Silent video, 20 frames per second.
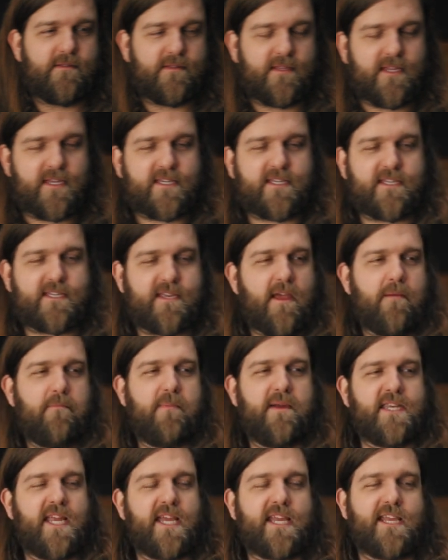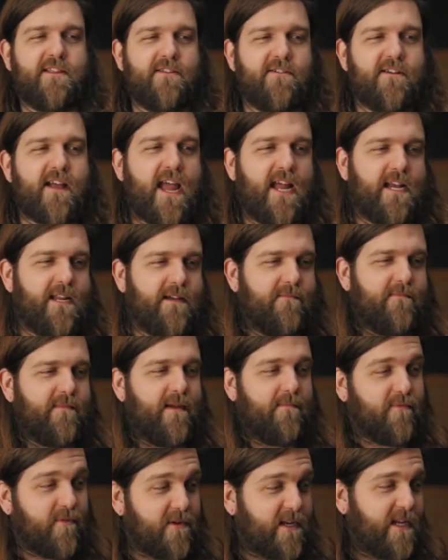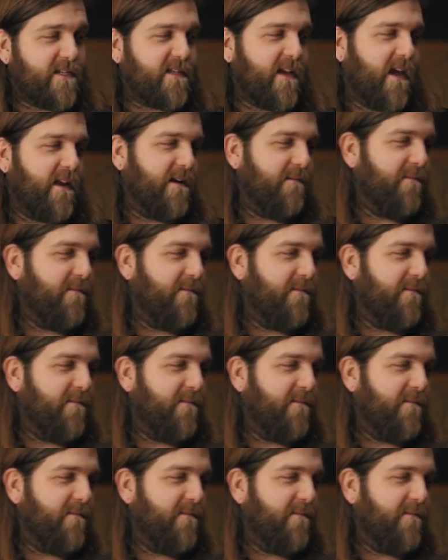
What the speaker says: this particular item I'm pretty excited